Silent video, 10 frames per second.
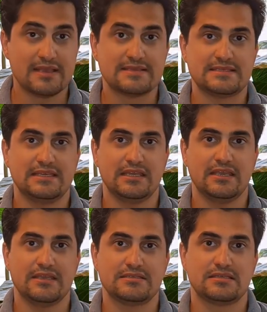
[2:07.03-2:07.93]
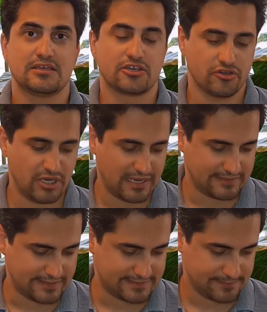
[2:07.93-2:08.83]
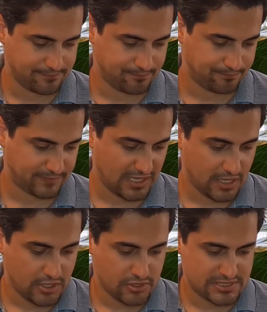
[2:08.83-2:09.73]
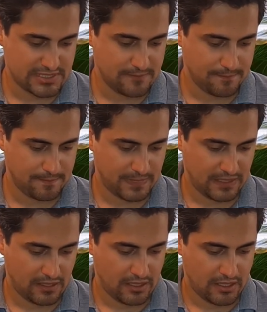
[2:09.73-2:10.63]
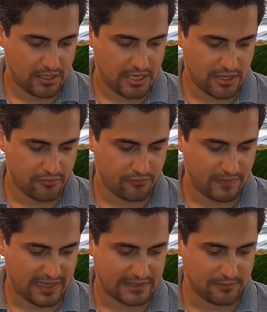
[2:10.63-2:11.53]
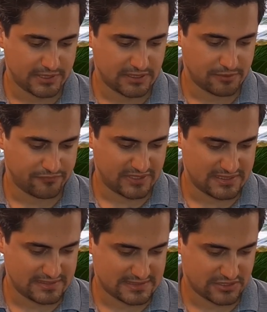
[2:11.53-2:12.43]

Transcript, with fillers: Scene is created. You see here at the top of the screen,